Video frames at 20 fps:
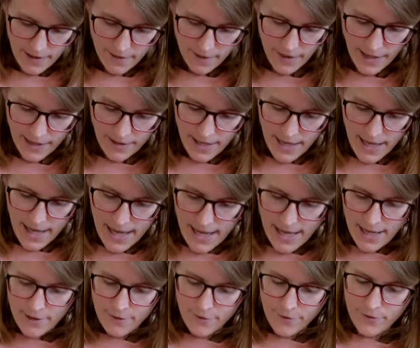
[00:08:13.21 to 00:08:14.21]
Then I
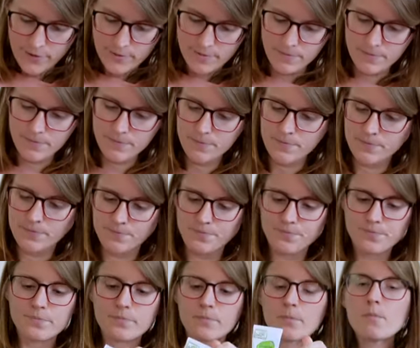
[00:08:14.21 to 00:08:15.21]
have
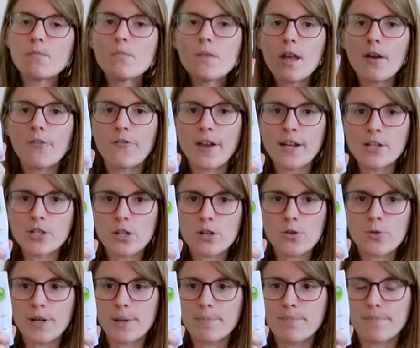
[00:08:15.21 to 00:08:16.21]
facial
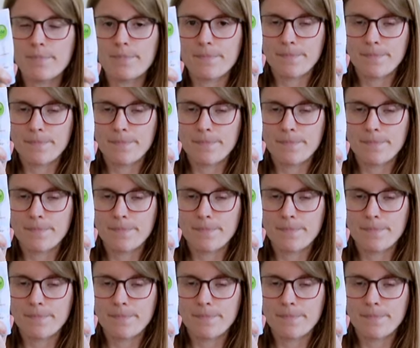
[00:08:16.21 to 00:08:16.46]
cream,